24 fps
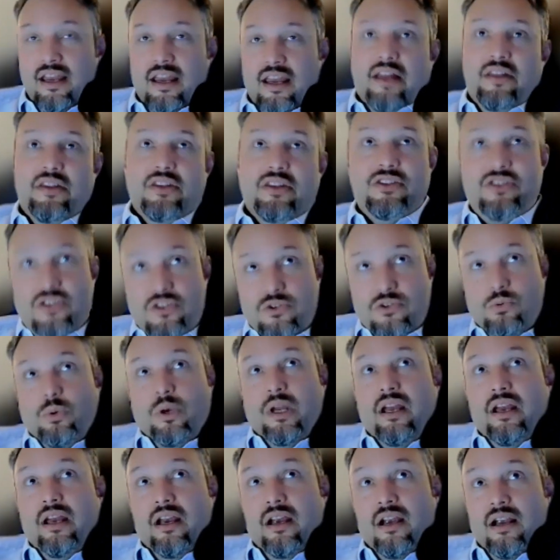And this is
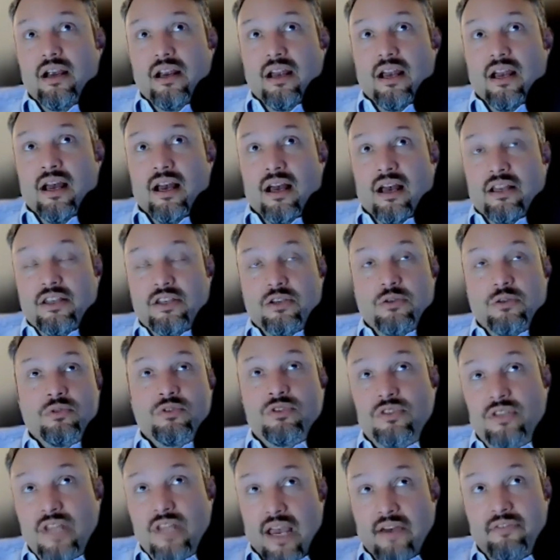where you
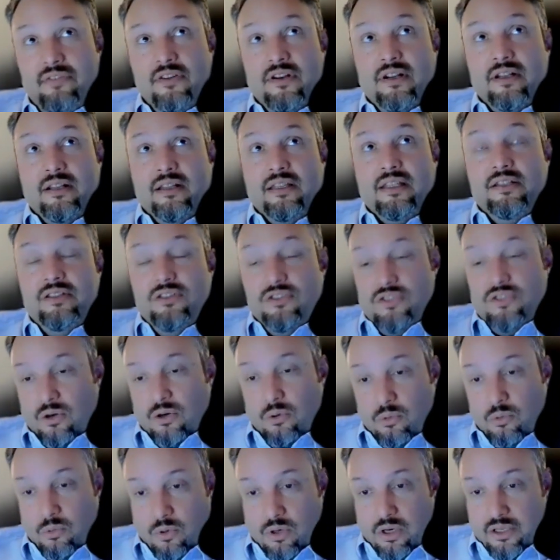definitely
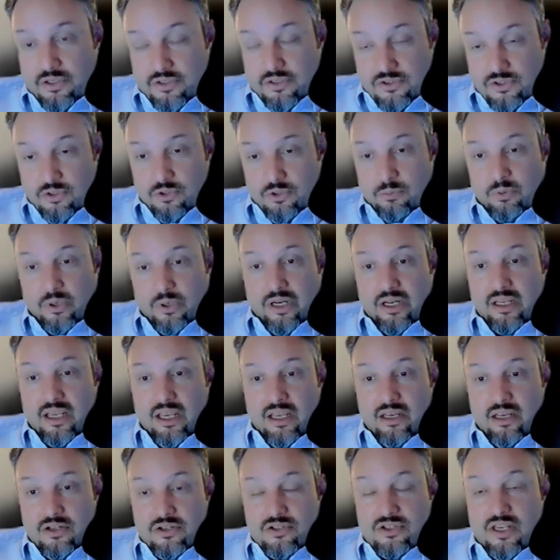don't want to
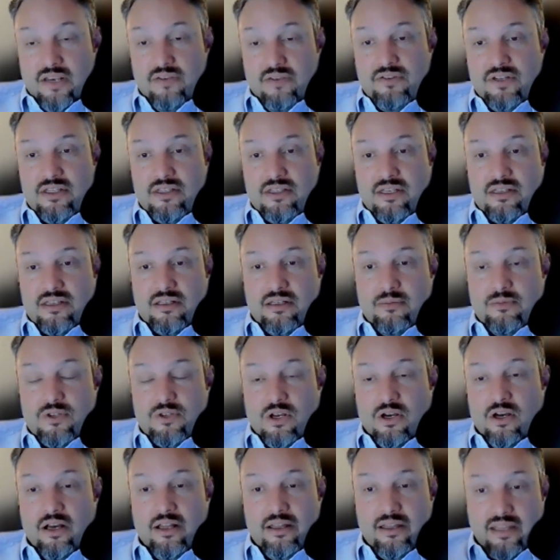predicate your safety
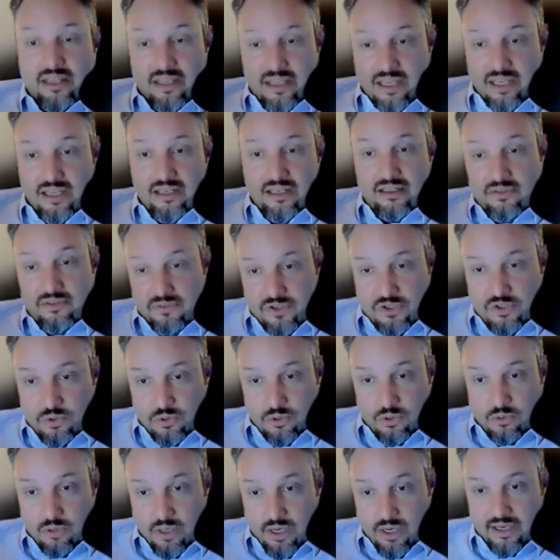systems on the
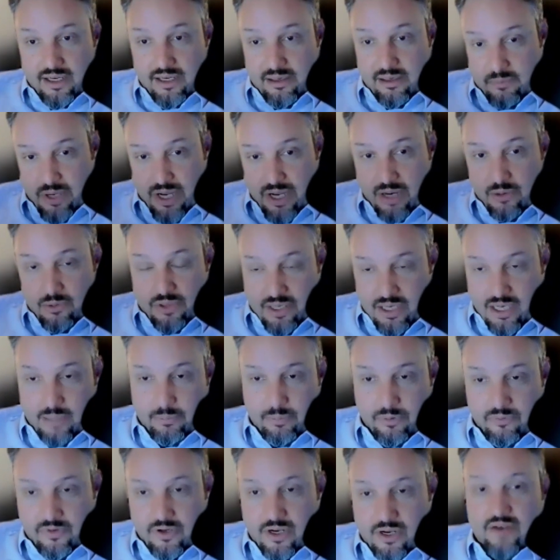individual walking by with a
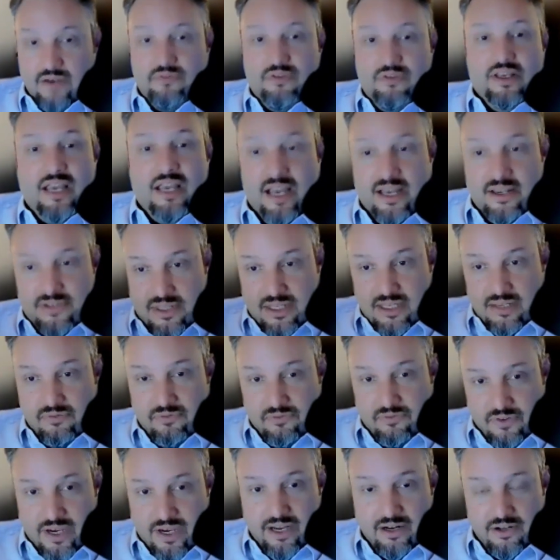cup of coffee as the
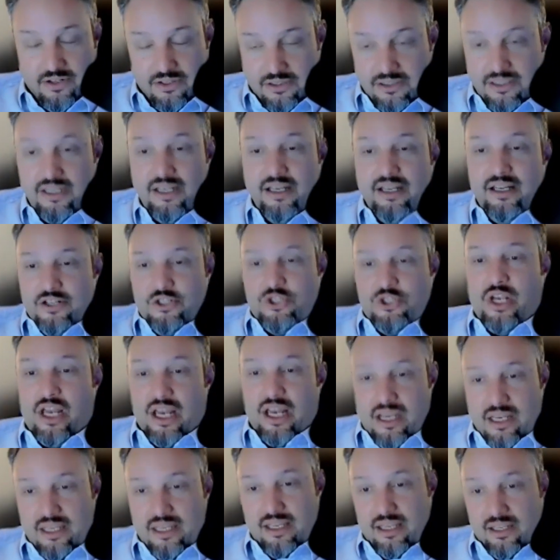final
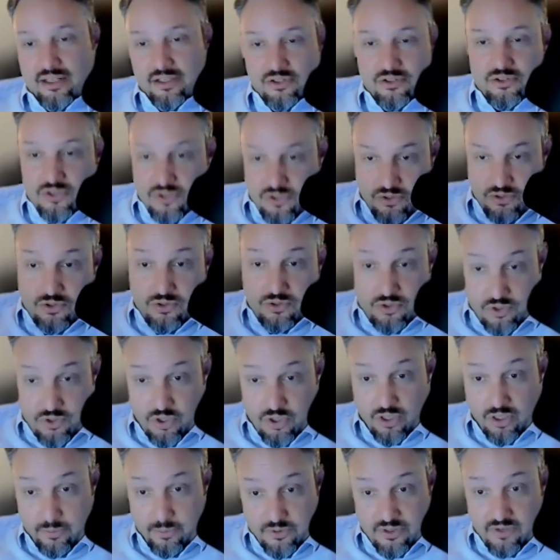check in
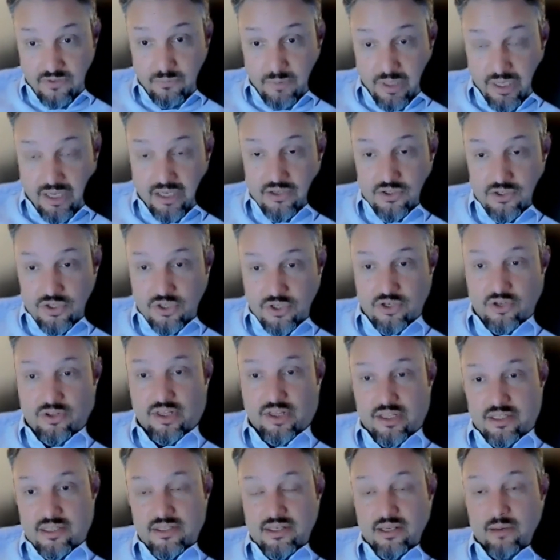terms of making sure
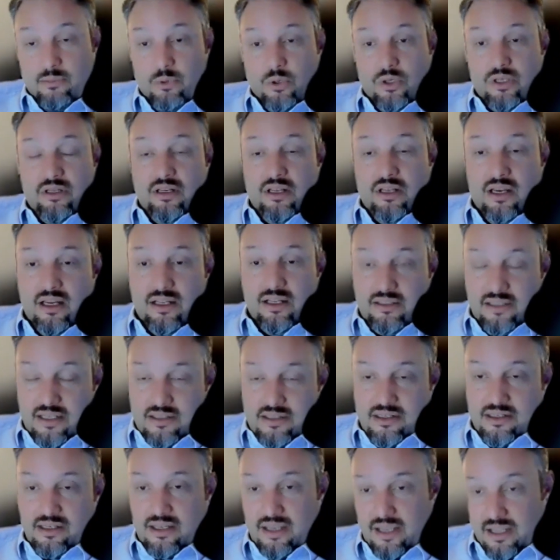that someone
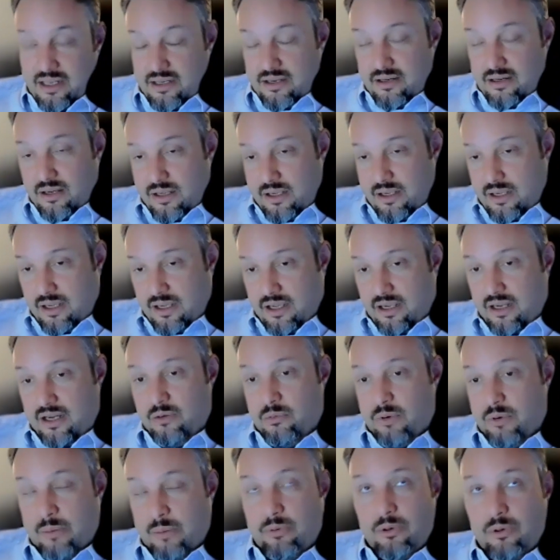doesn't get
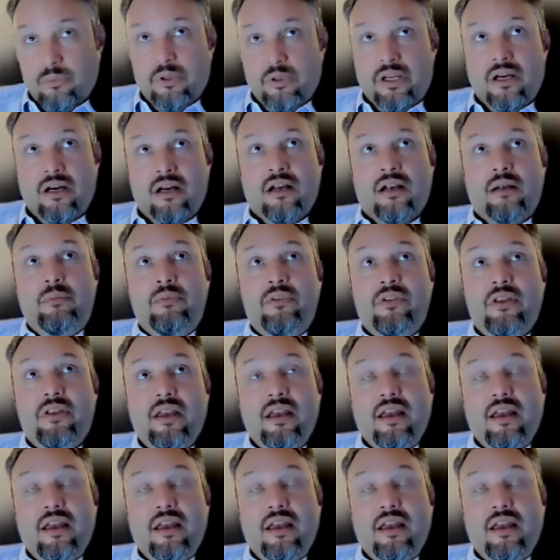irreparably harmed.